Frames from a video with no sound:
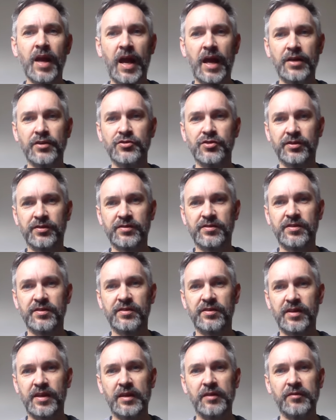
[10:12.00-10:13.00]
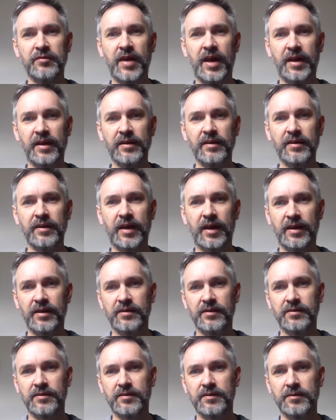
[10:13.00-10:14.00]
and just to see if that
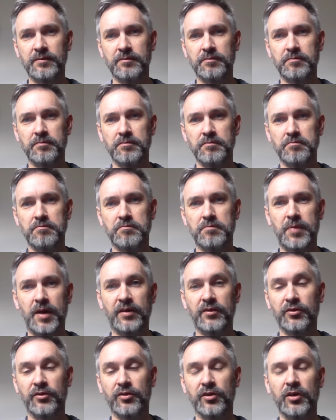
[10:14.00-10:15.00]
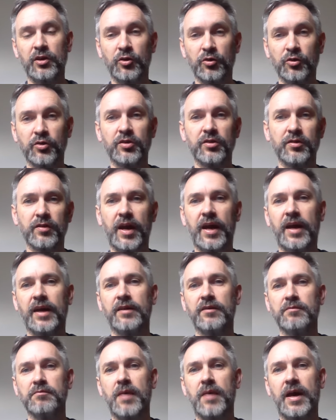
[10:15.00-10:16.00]
has better look
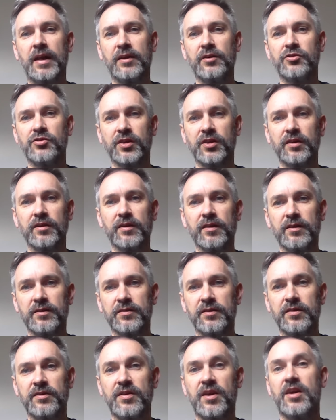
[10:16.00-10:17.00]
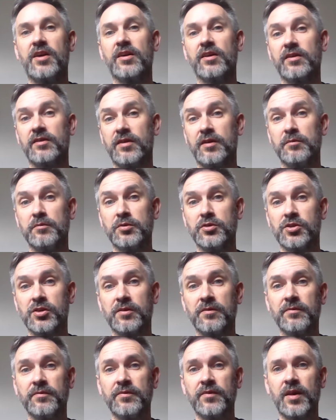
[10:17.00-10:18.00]
at managing the target
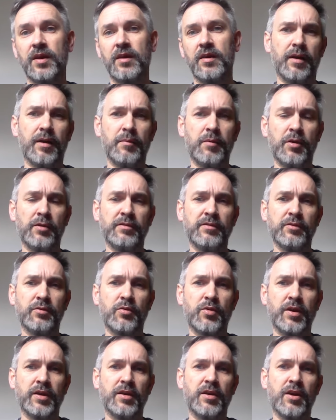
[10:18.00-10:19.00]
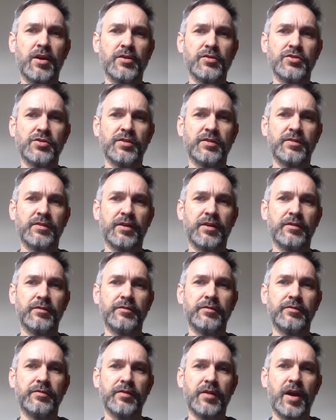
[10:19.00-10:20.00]
temperature. I'm also quite conscious
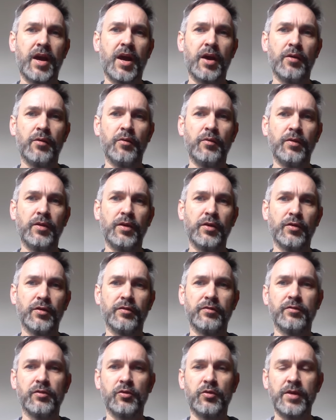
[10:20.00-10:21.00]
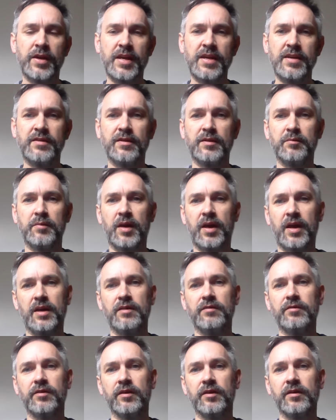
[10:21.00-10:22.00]
of how the underfloor heating
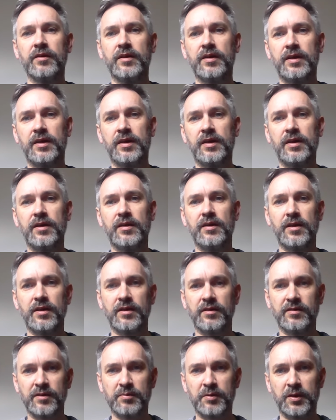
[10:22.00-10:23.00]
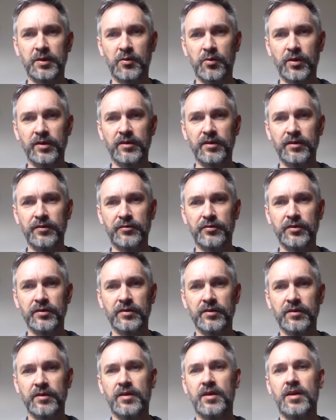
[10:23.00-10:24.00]
behavior needs to be quite
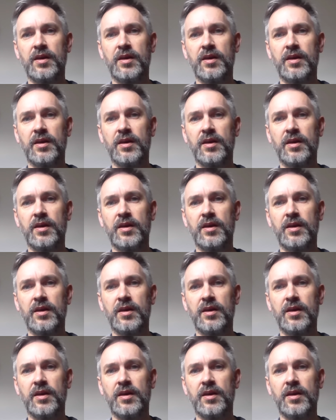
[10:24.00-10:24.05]
different.